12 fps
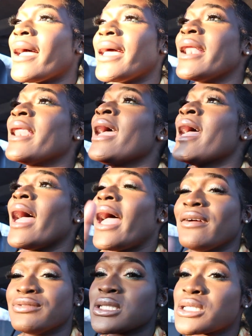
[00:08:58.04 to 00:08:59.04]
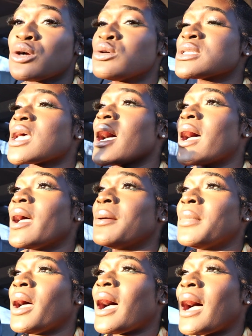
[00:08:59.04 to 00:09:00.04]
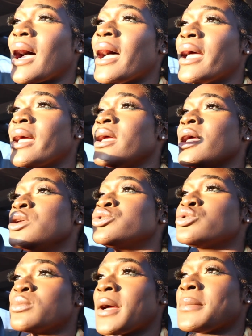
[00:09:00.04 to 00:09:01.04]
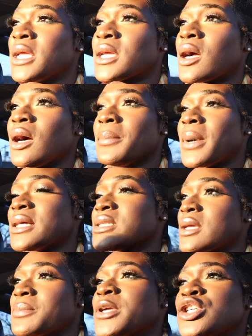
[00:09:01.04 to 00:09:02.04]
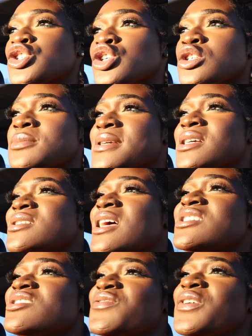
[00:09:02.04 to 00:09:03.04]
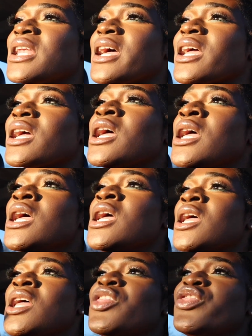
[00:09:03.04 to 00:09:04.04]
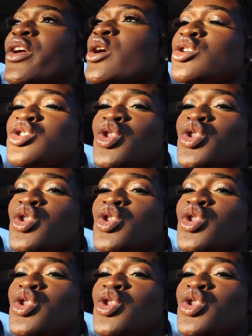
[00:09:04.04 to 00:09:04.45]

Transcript: and every single time I do my makeup, I take pictures because I just feel like there's